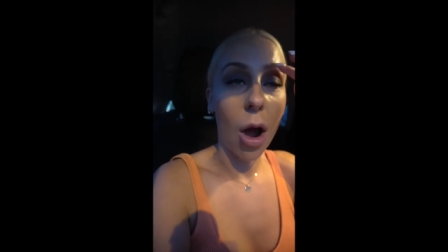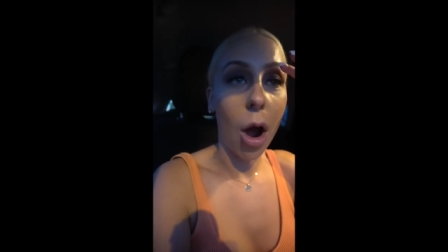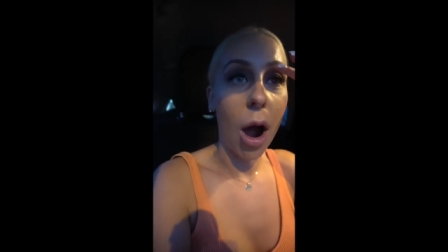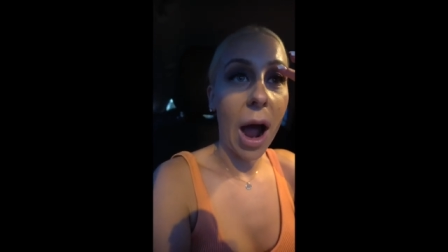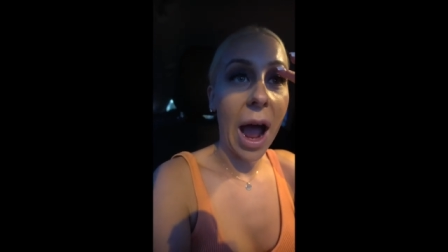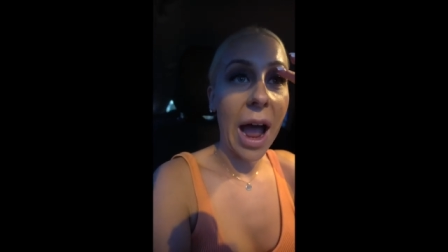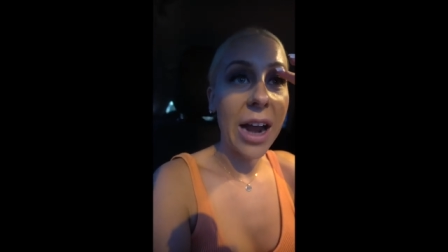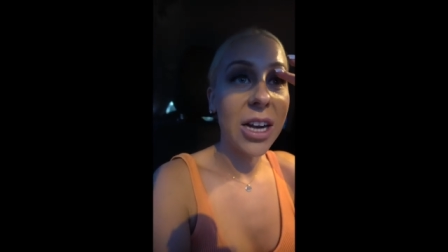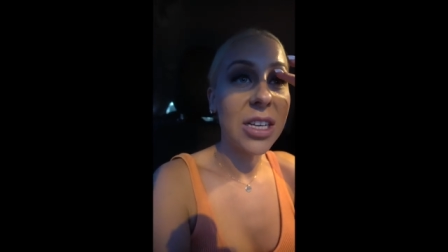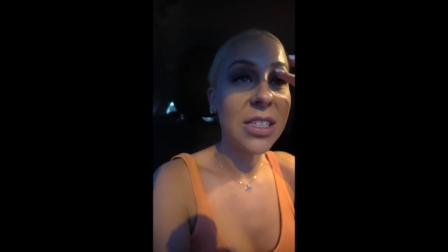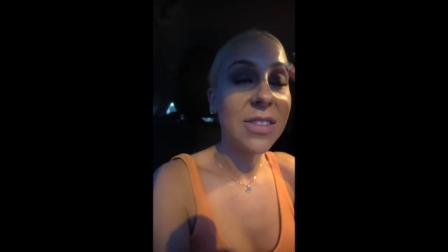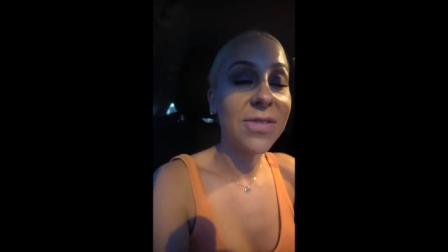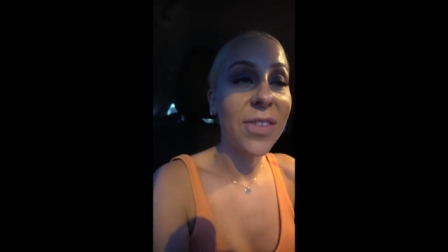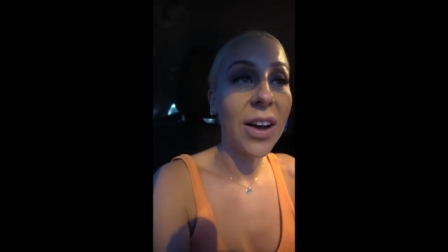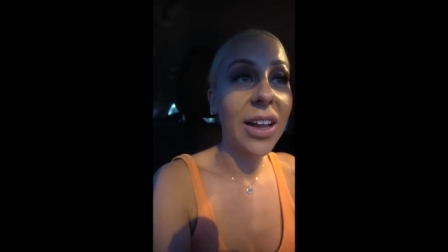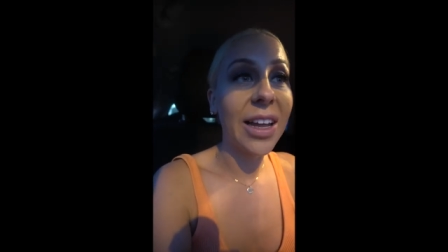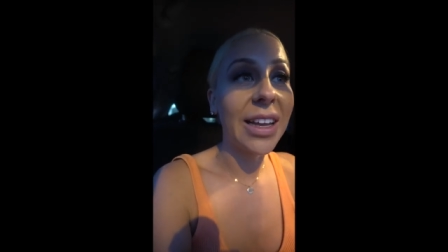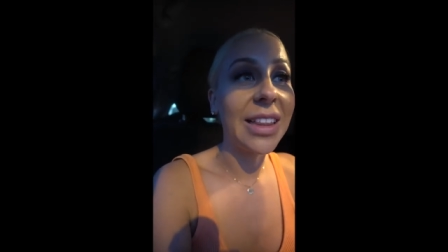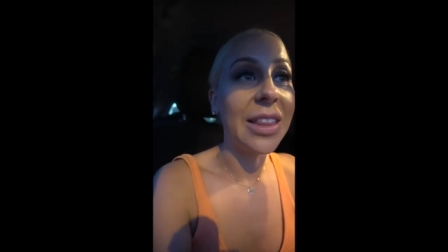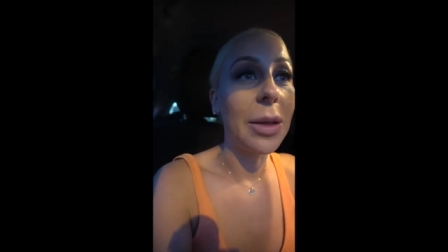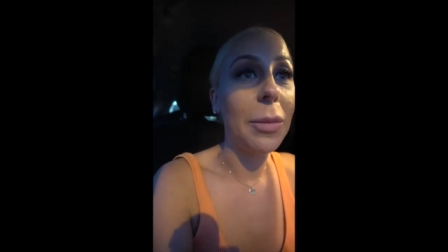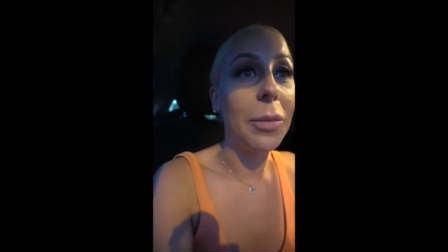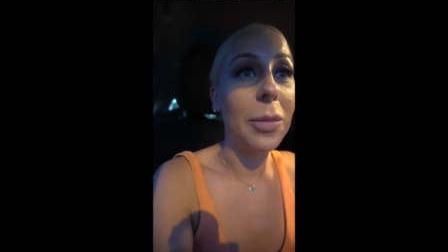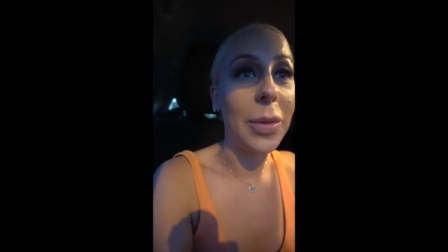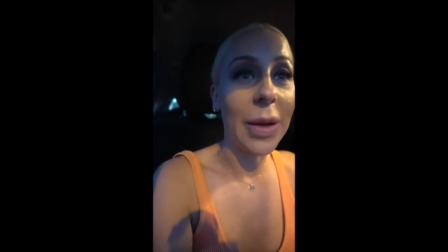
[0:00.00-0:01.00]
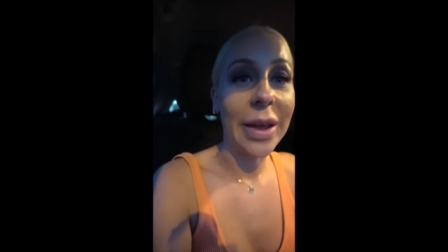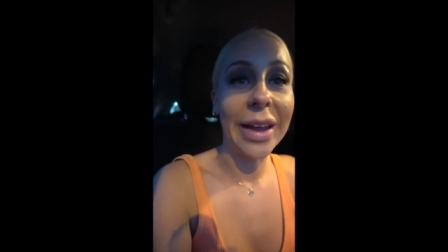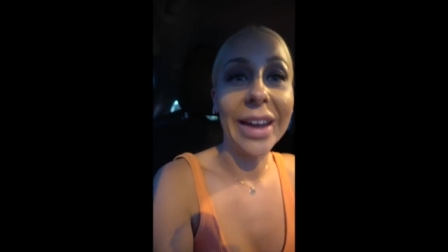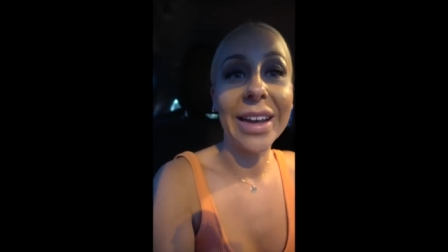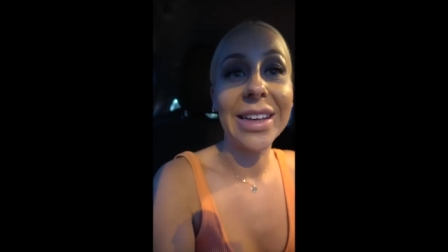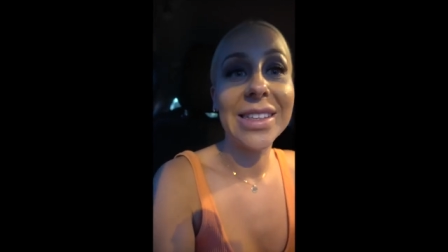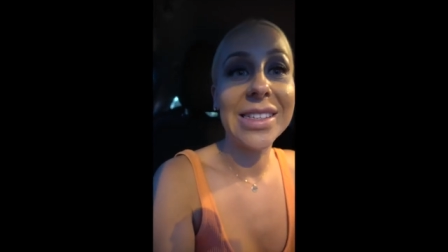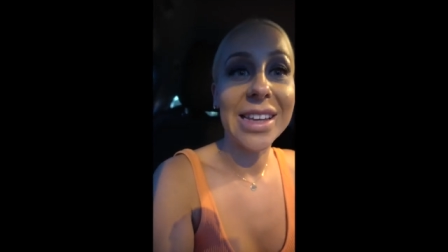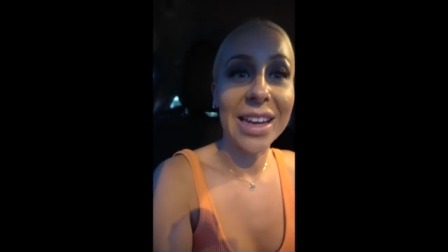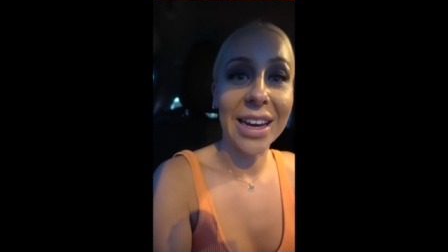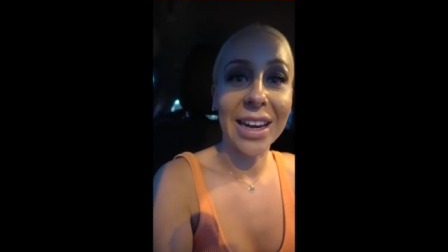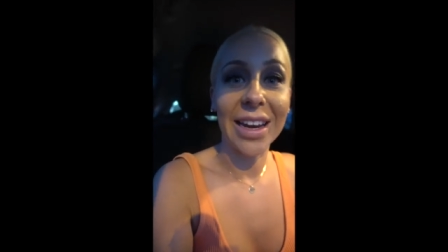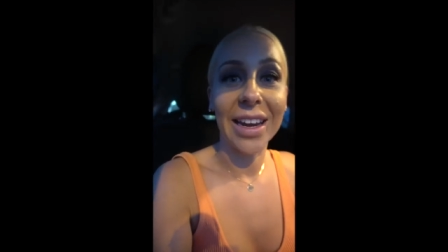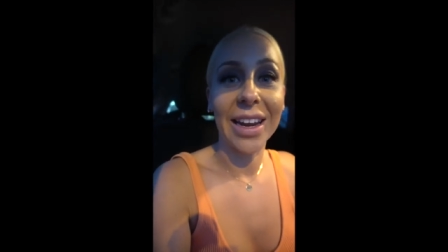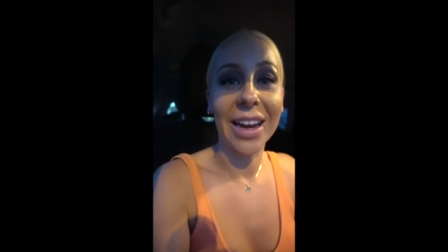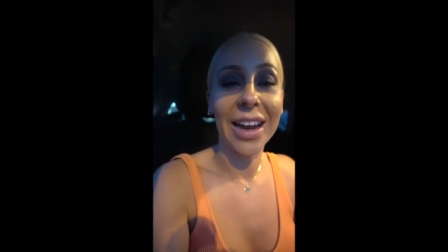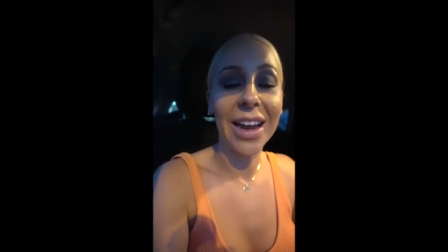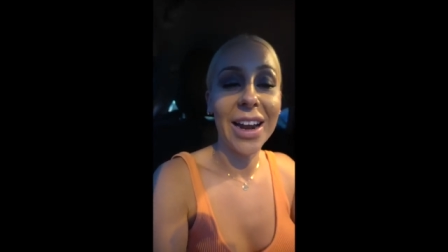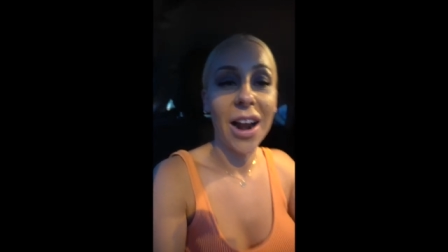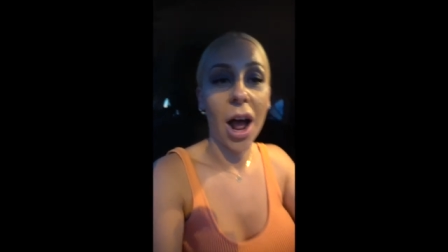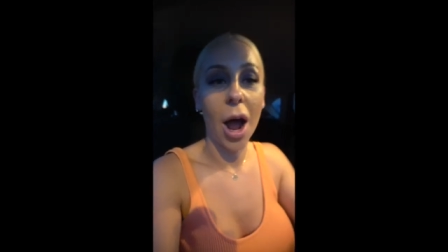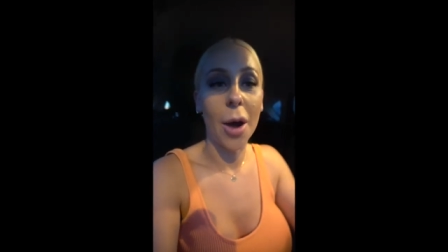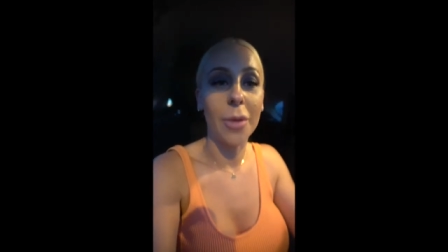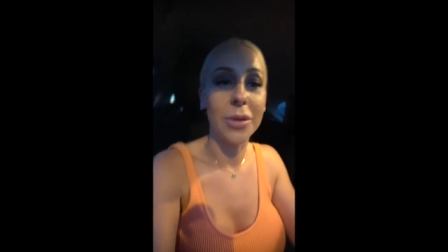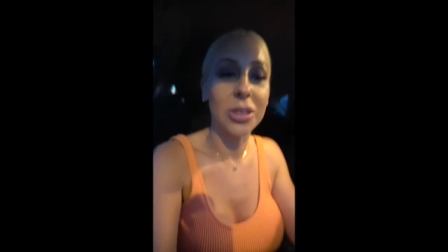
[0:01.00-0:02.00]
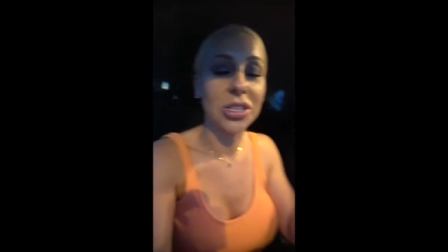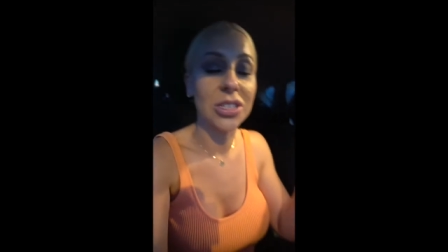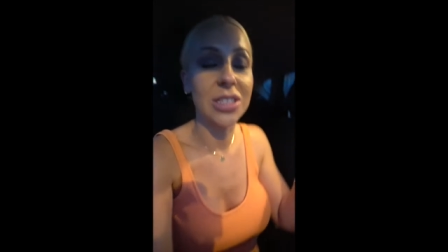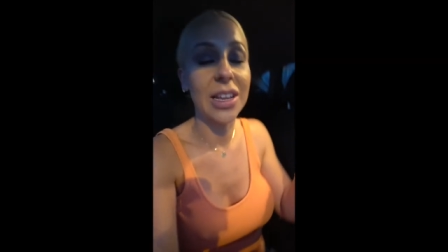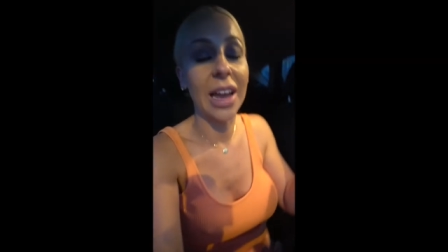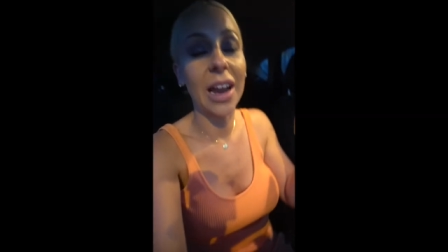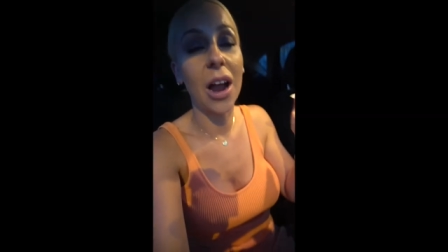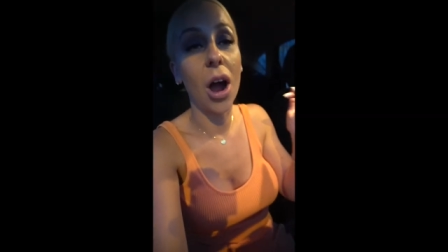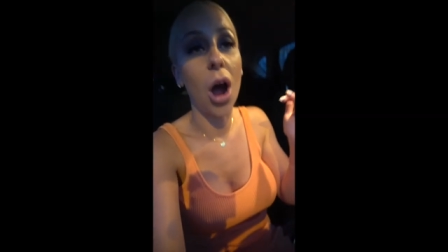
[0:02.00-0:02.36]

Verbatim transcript: I just felt like the biggest idiot I was just like